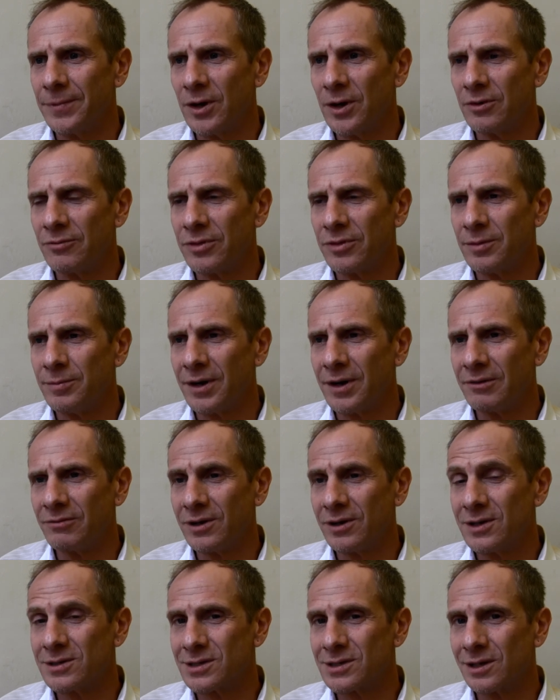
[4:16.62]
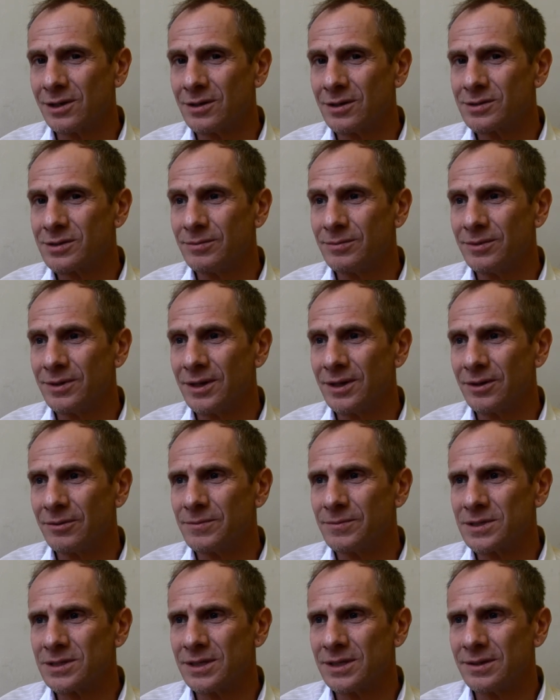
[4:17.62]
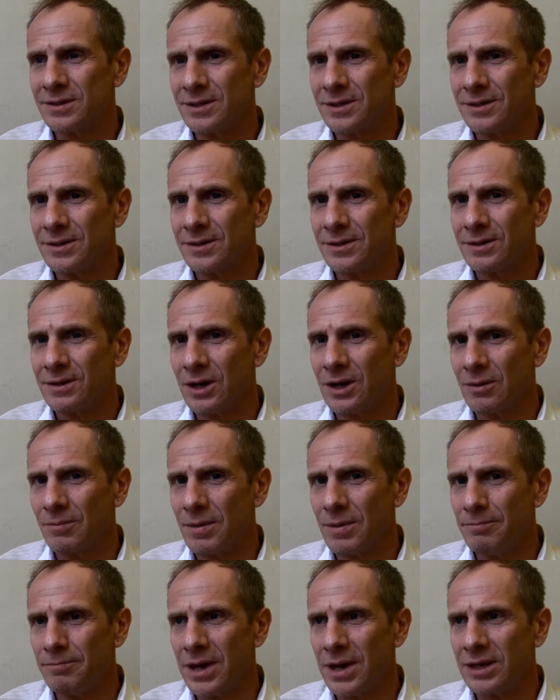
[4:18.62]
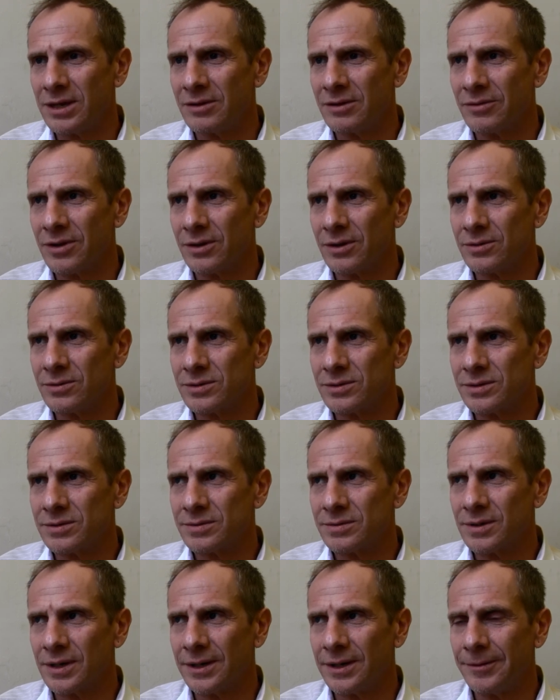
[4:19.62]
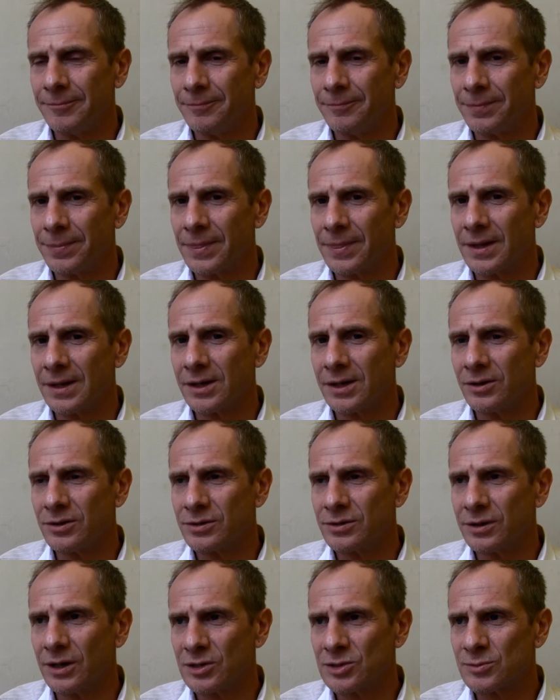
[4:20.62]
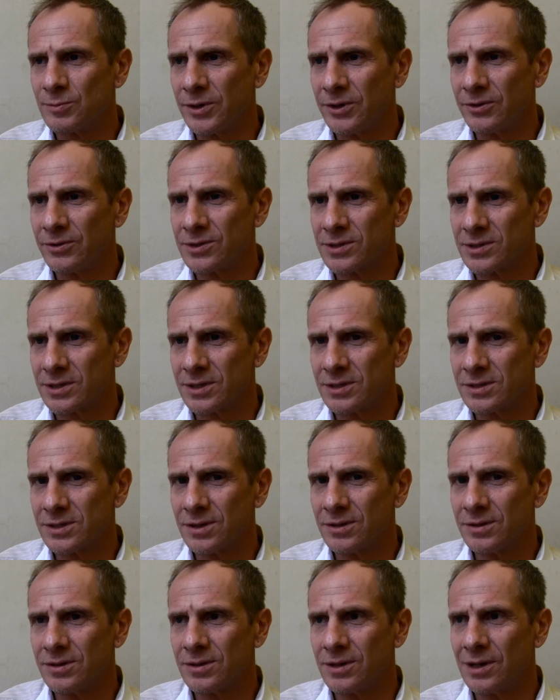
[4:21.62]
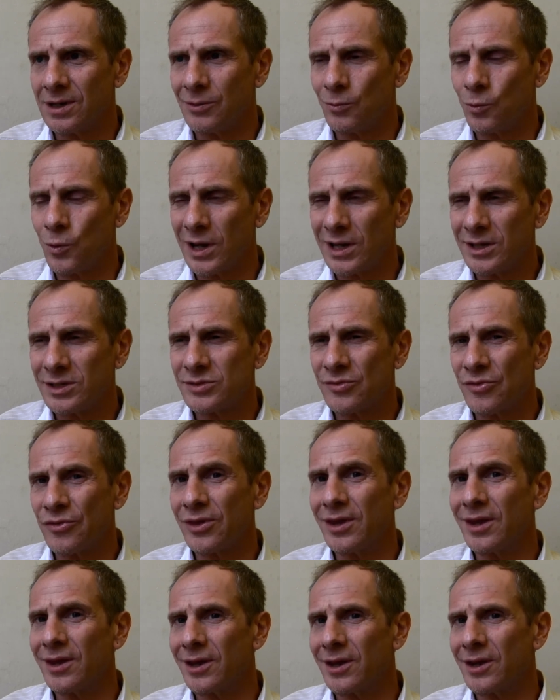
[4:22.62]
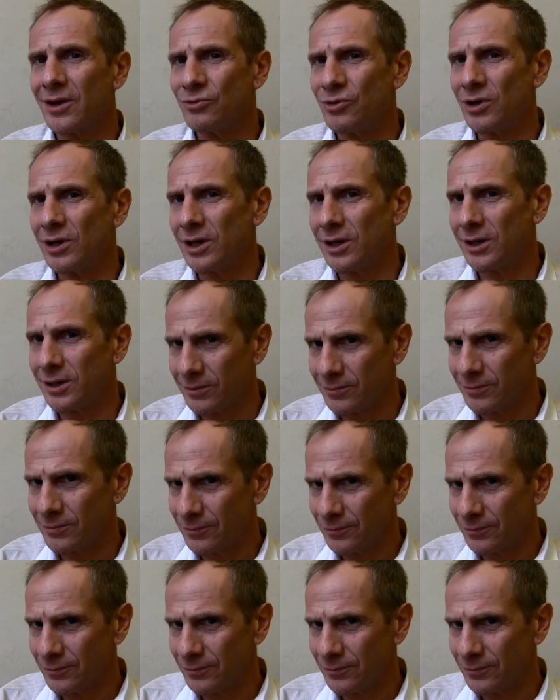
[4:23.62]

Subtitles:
of them. I've learnt a lot, and obviously many of those country experiences and ways of thinking are really